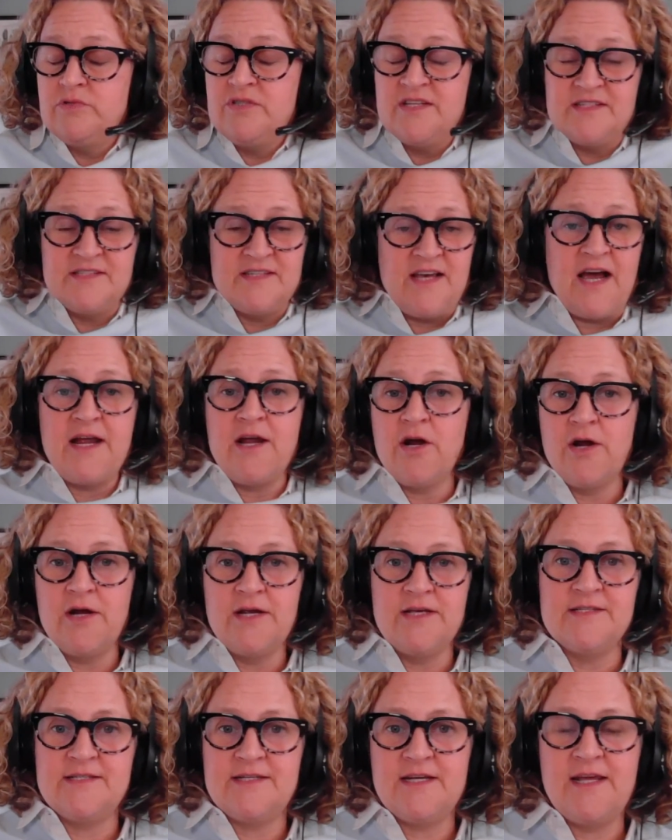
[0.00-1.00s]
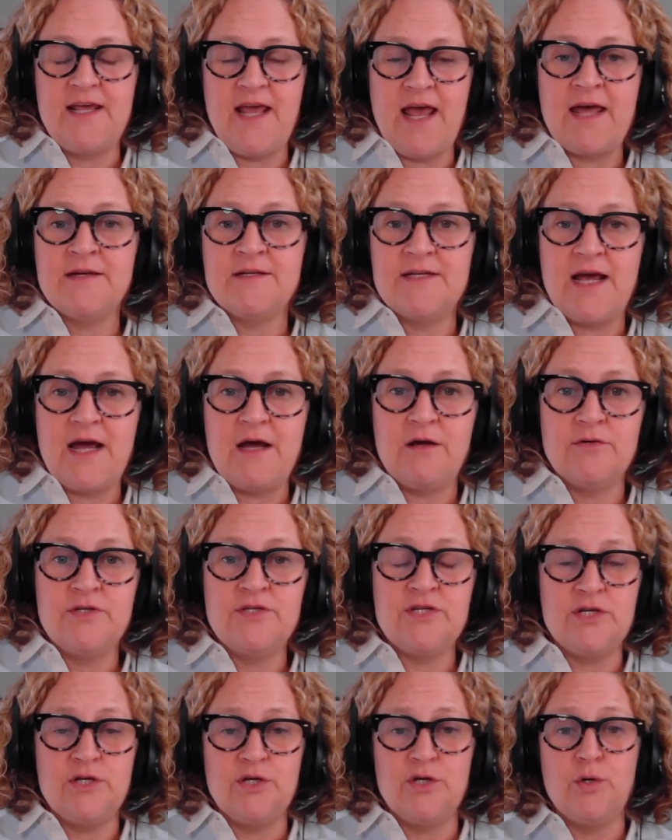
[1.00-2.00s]
desire is to get down
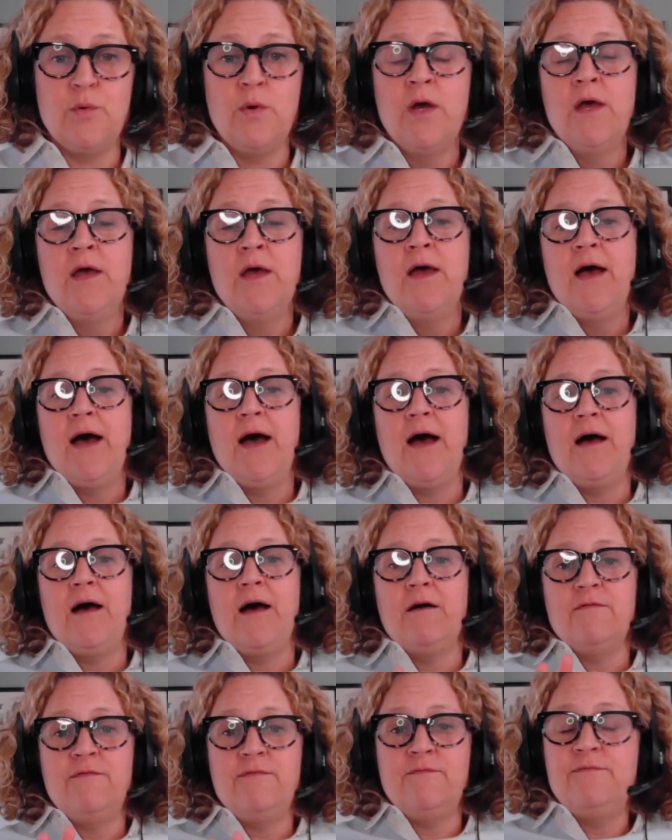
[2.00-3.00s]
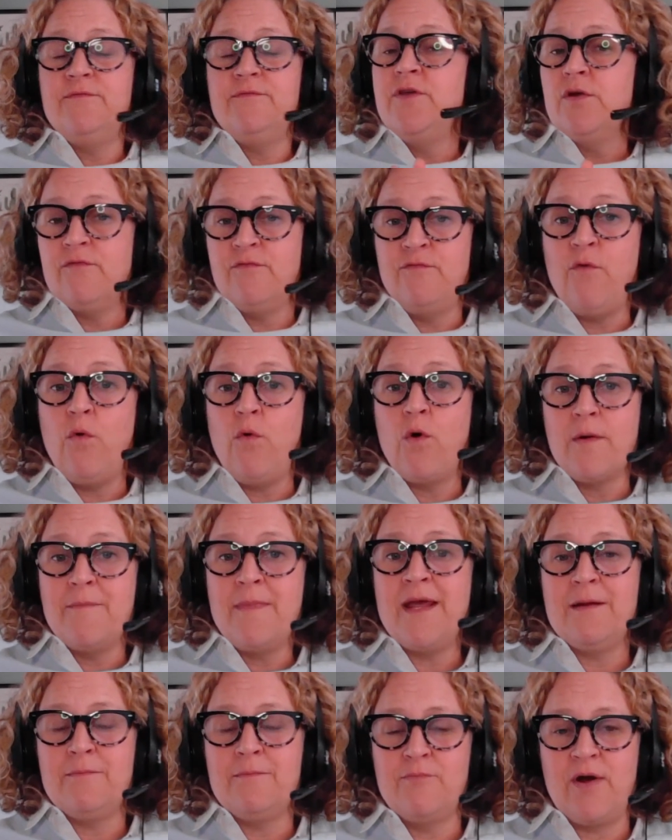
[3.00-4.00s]
to 4
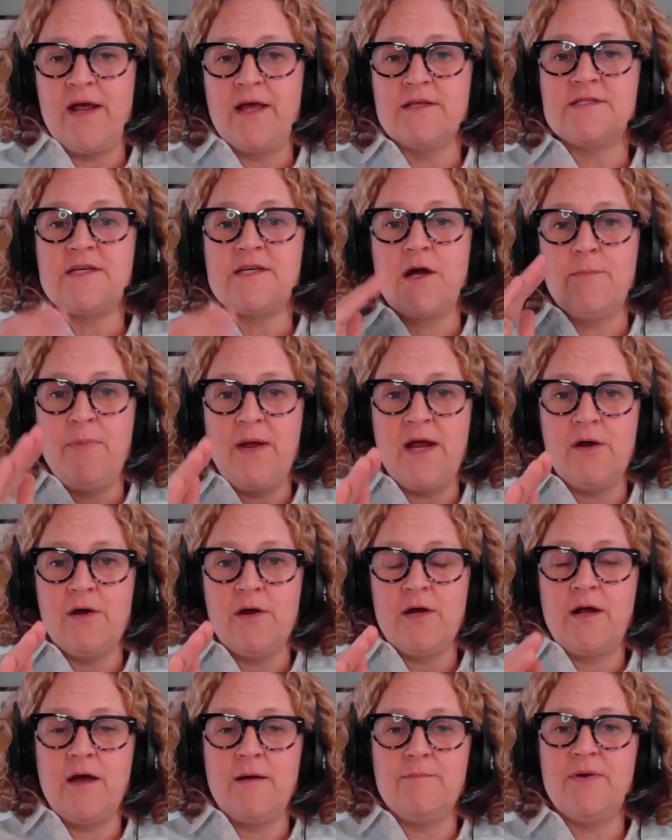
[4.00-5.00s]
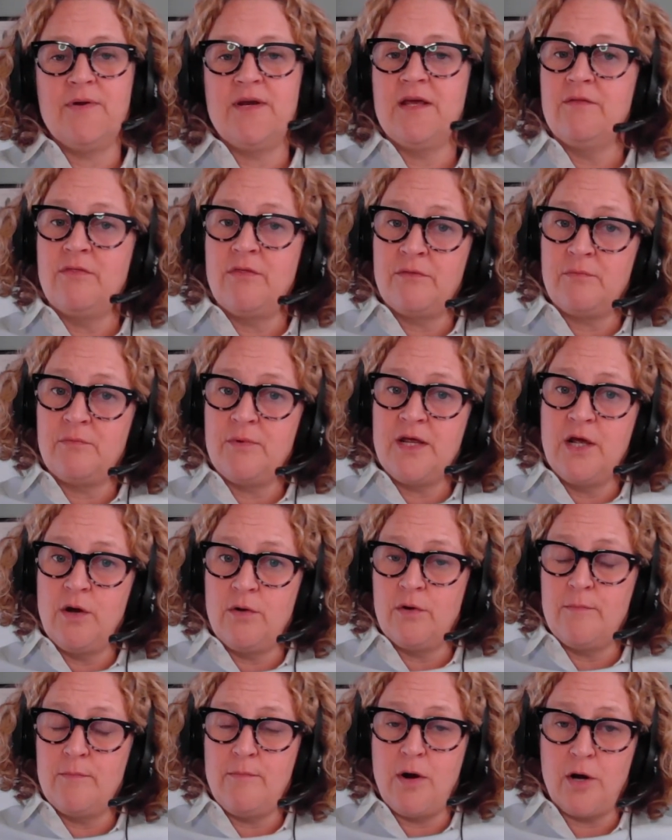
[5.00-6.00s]
main brands, our parent company, and 3
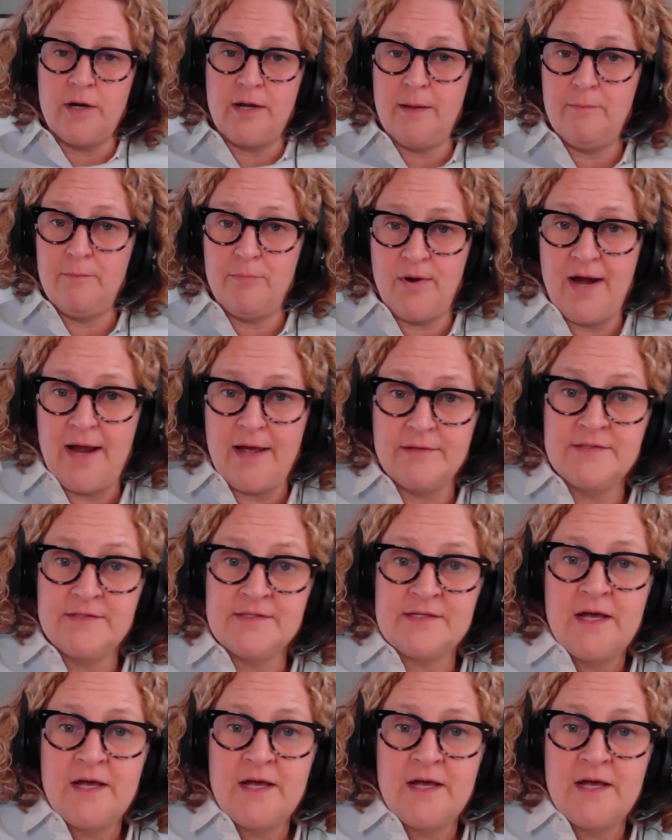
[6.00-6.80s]
go-to-market brands.